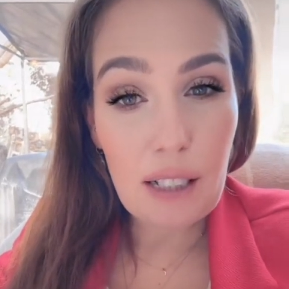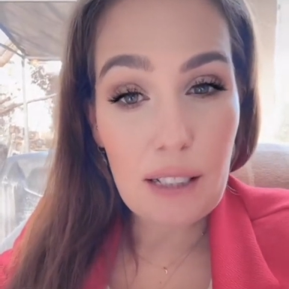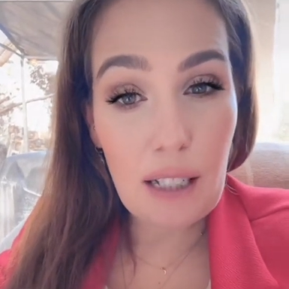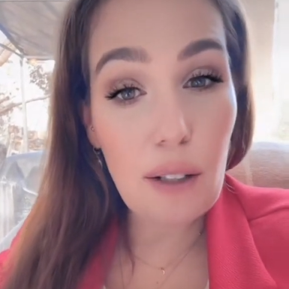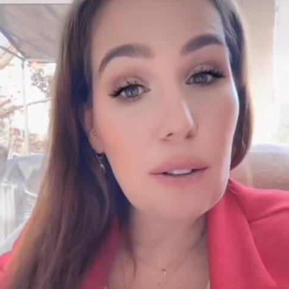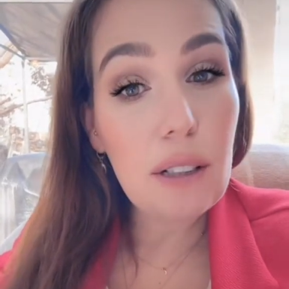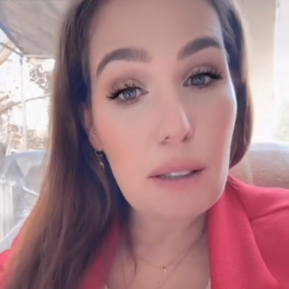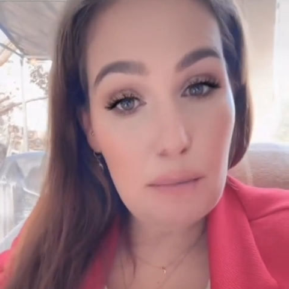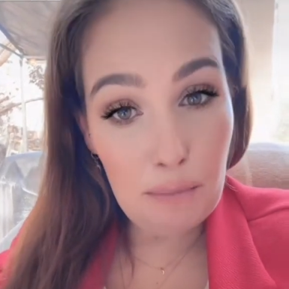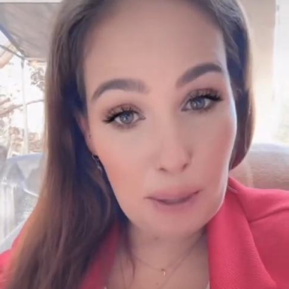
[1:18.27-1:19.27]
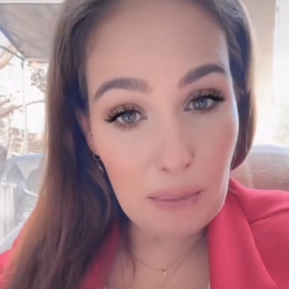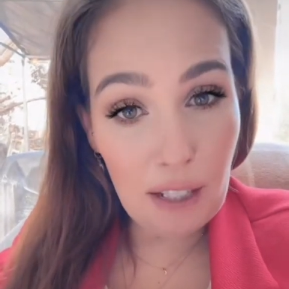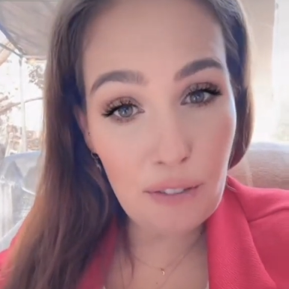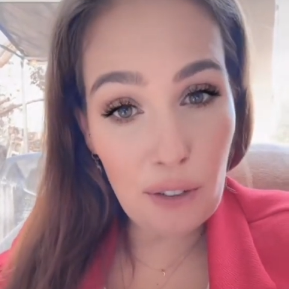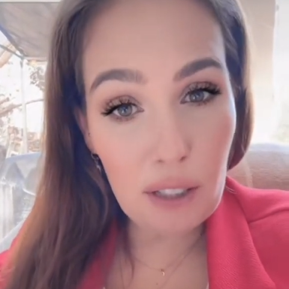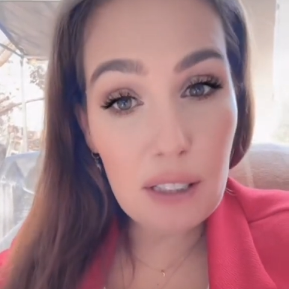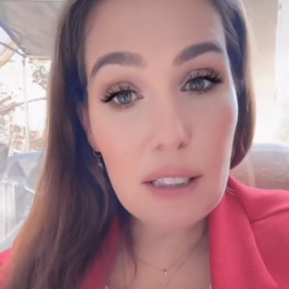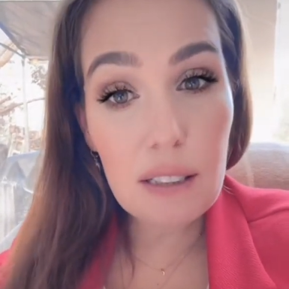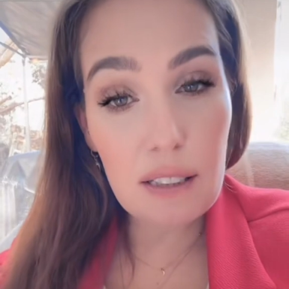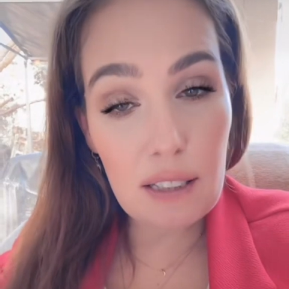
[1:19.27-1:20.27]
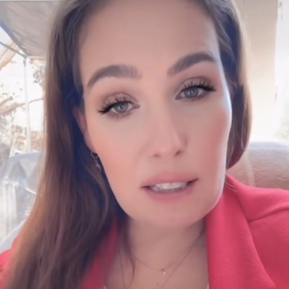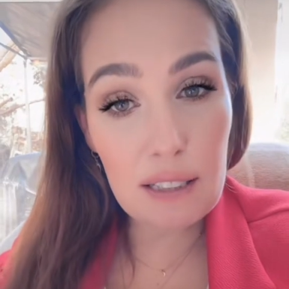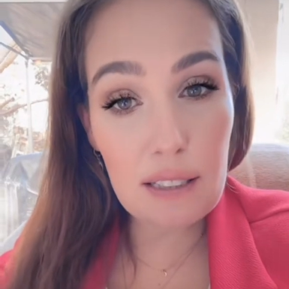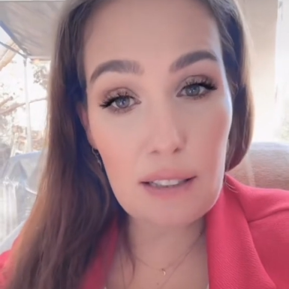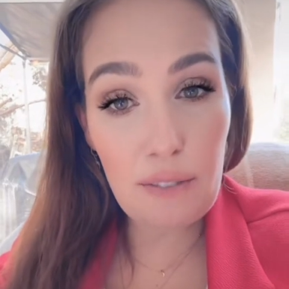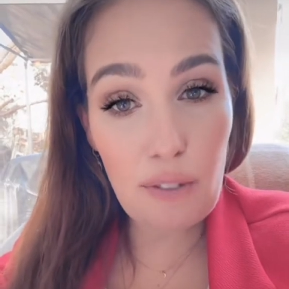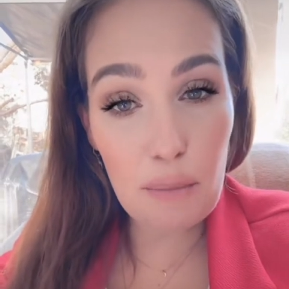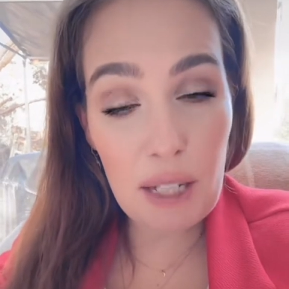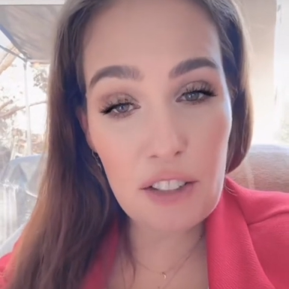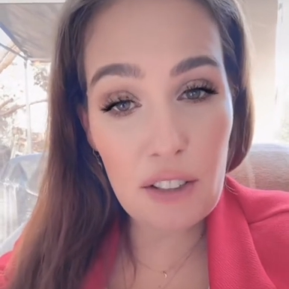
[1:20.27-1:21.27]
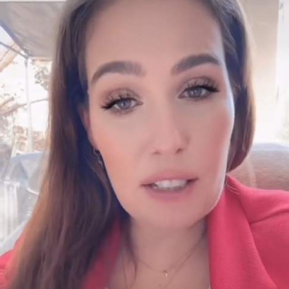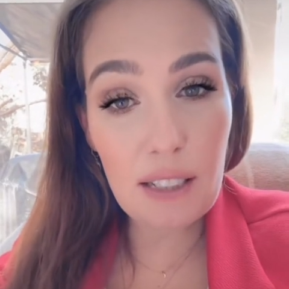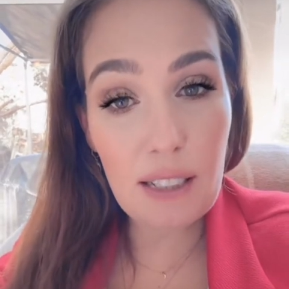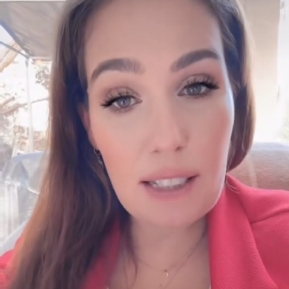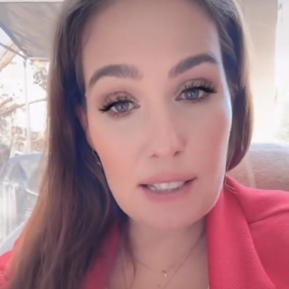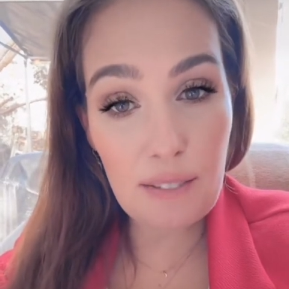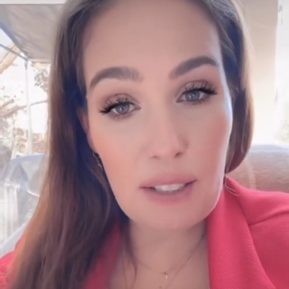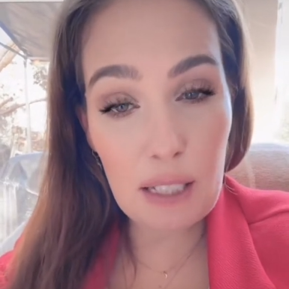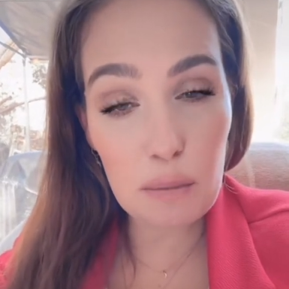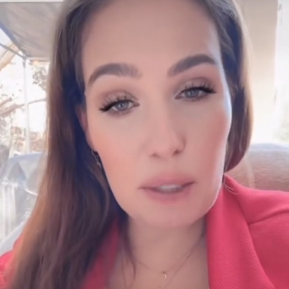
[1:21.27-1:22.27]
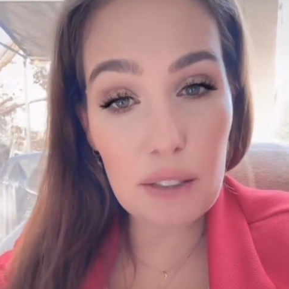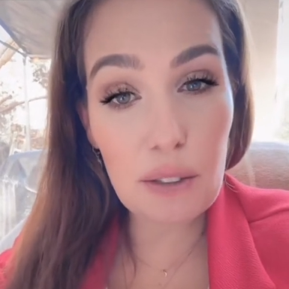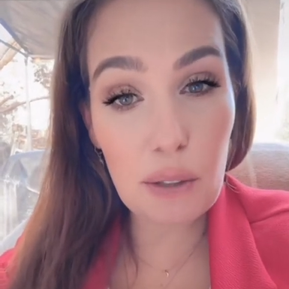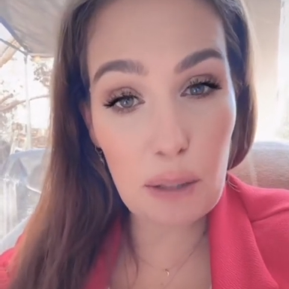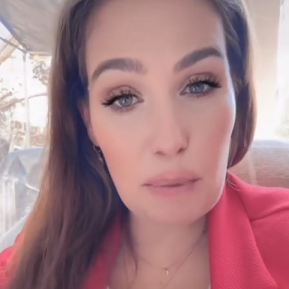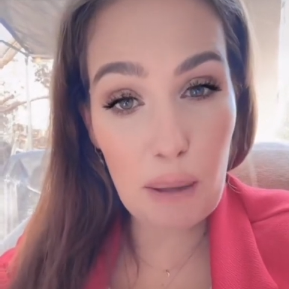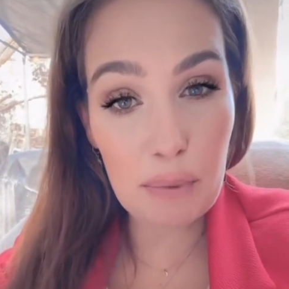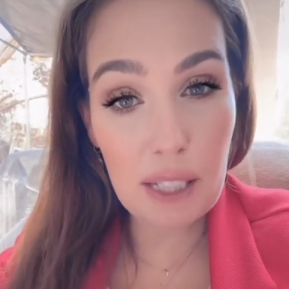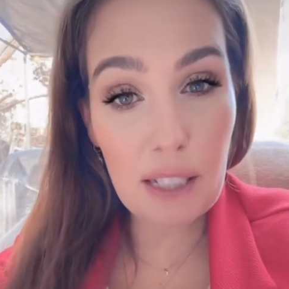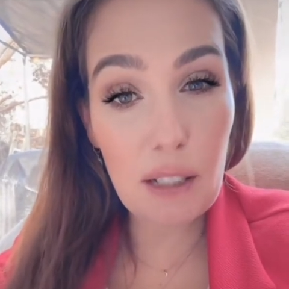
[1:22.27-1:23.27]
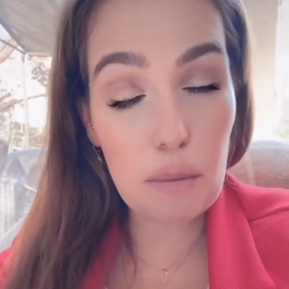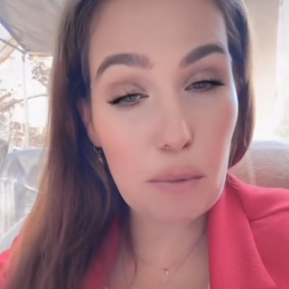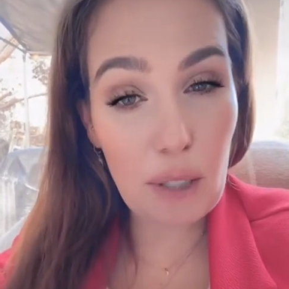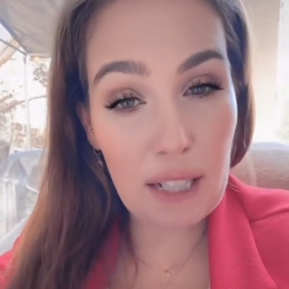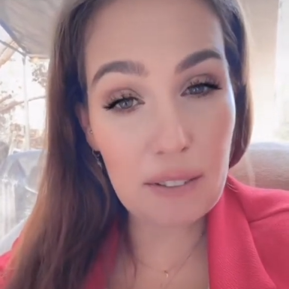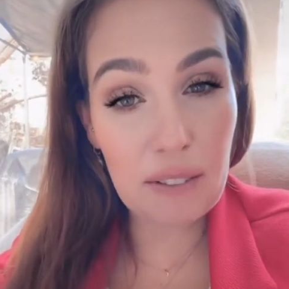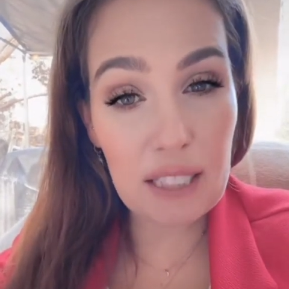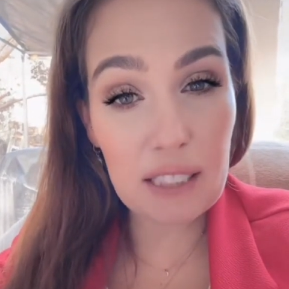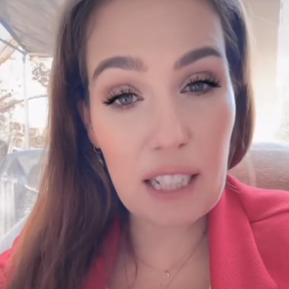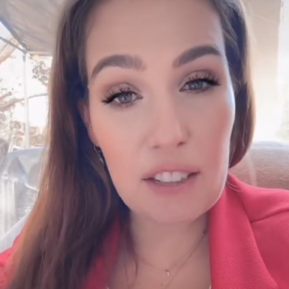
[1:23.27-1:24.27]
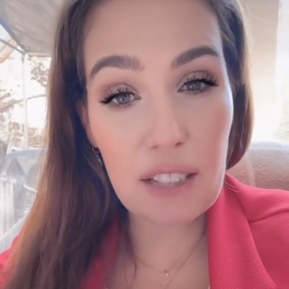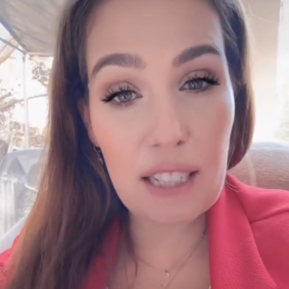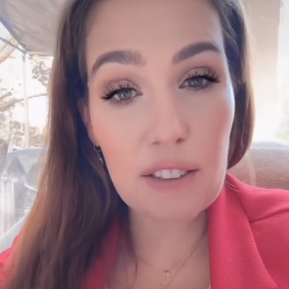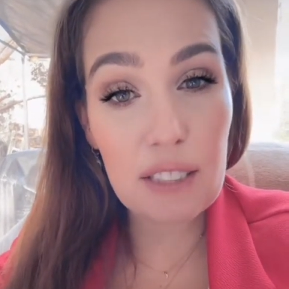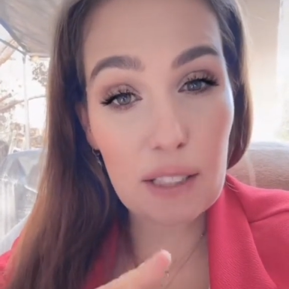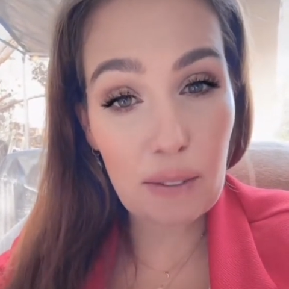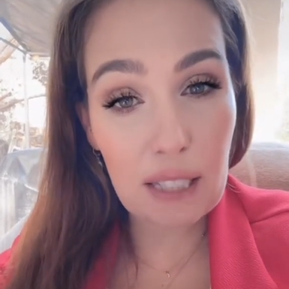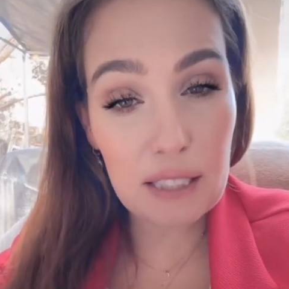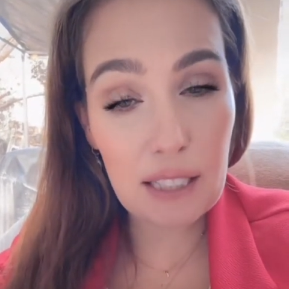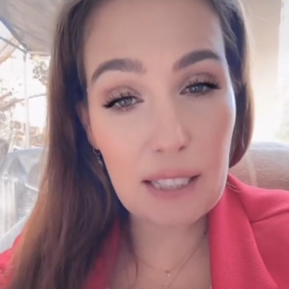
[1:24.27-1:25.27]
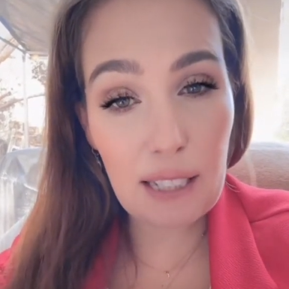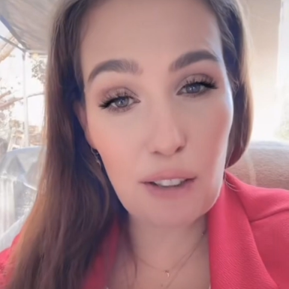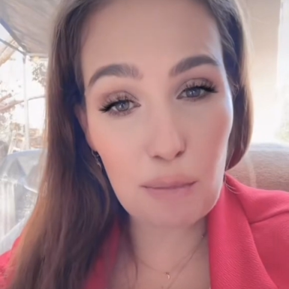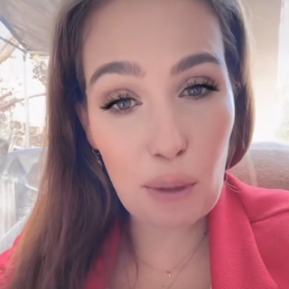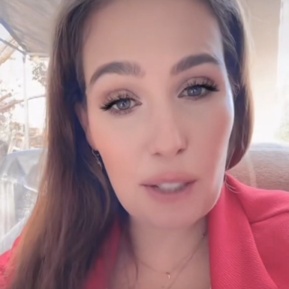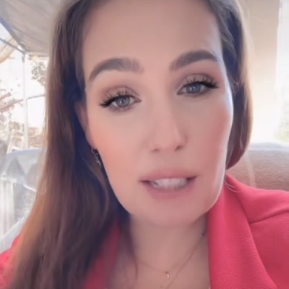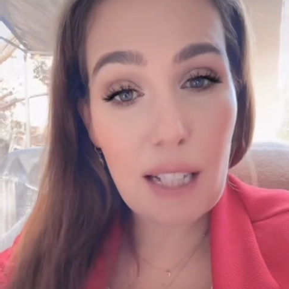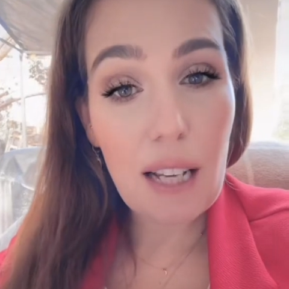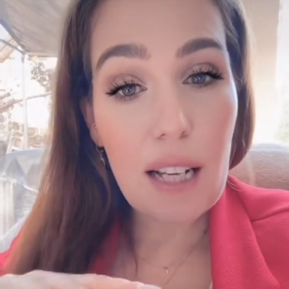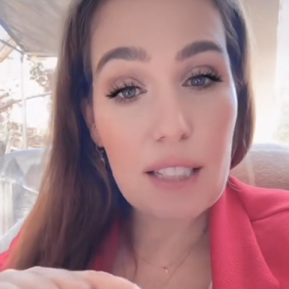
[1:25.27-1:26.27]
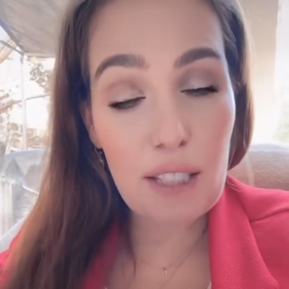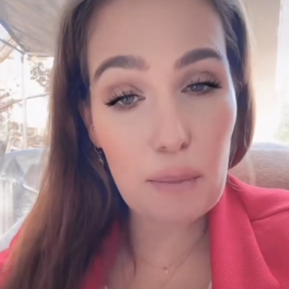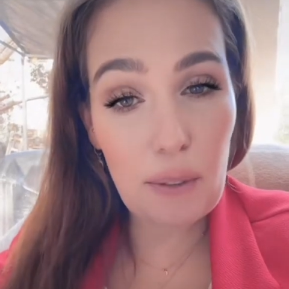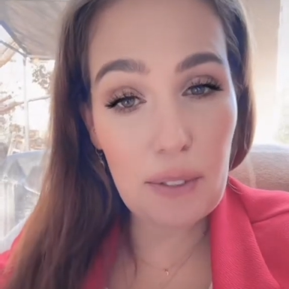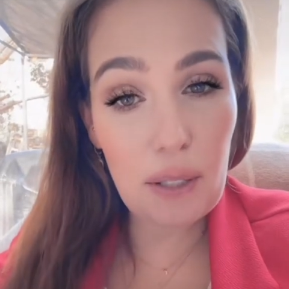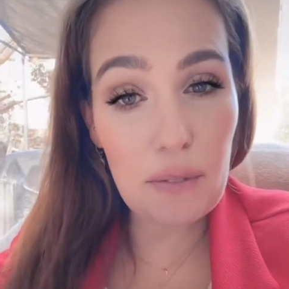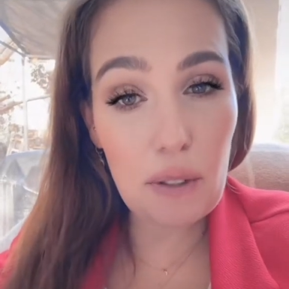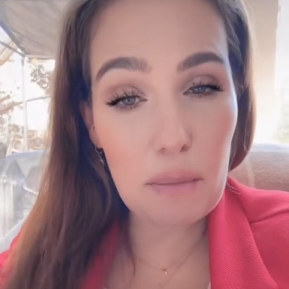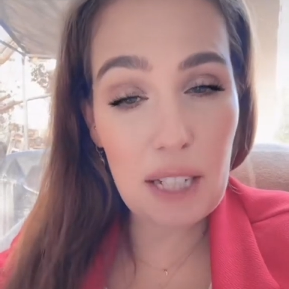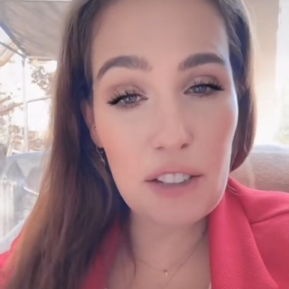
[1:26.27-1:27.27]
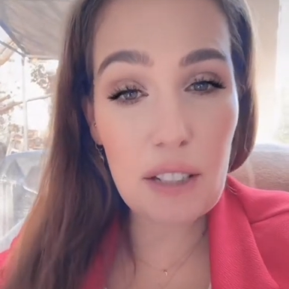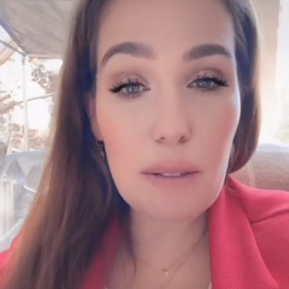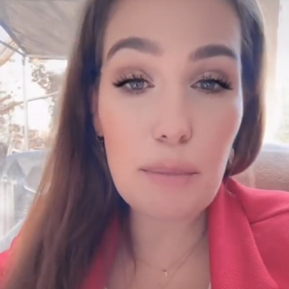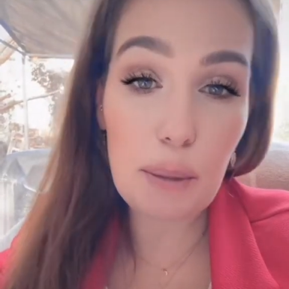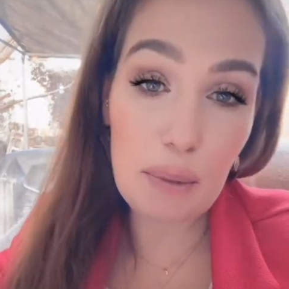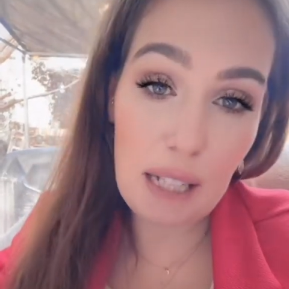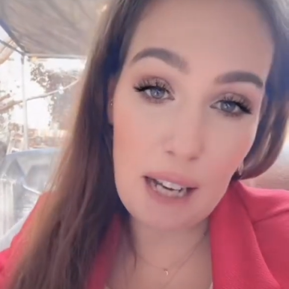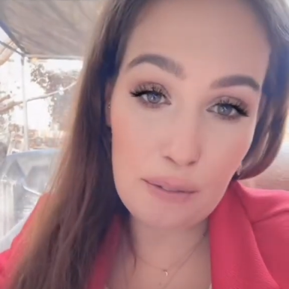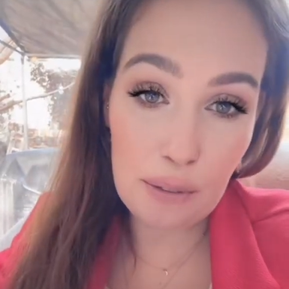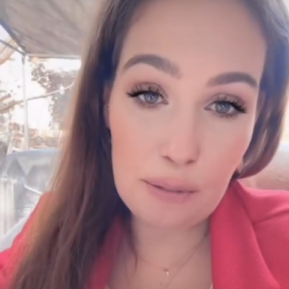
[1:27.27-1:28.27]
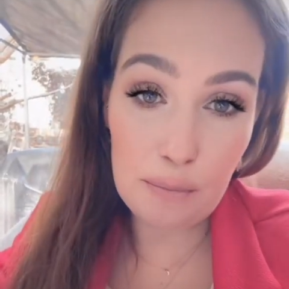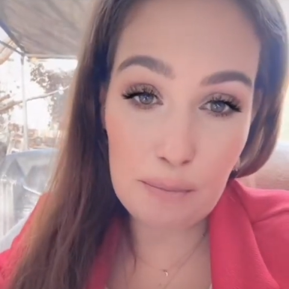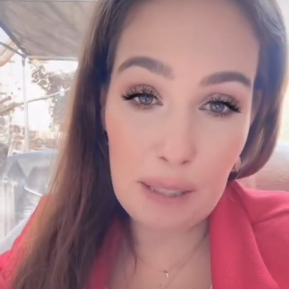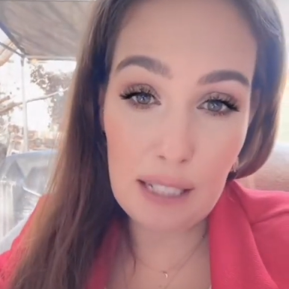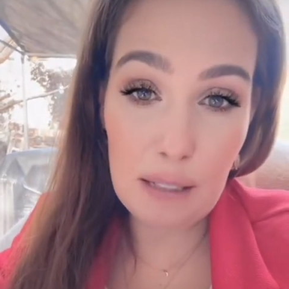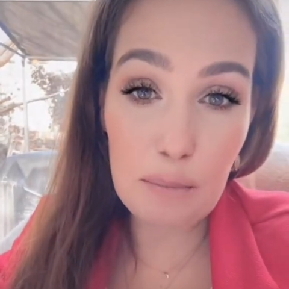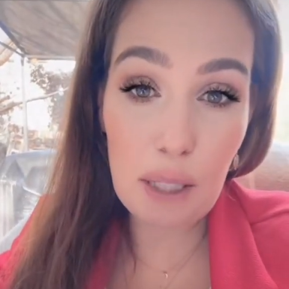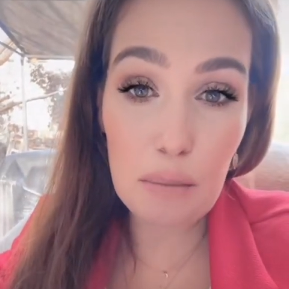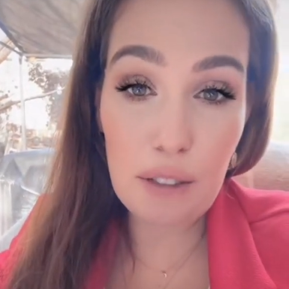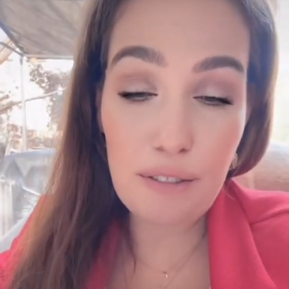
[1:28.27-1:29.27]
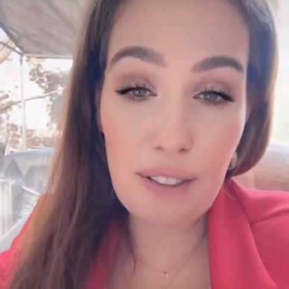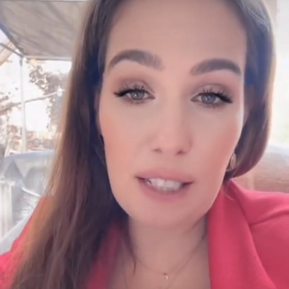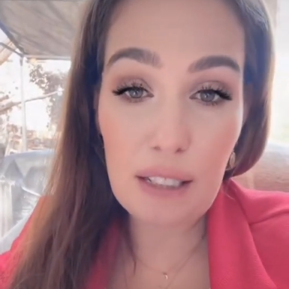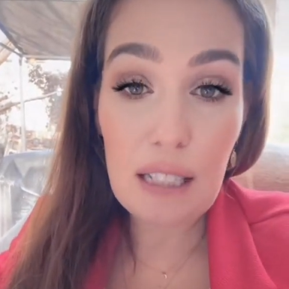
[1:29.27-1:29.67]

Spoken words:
Now, be mindful, this information is available to the public, your private residential address as well as your date of birth. Some of the information, people have to pay a minimal fee.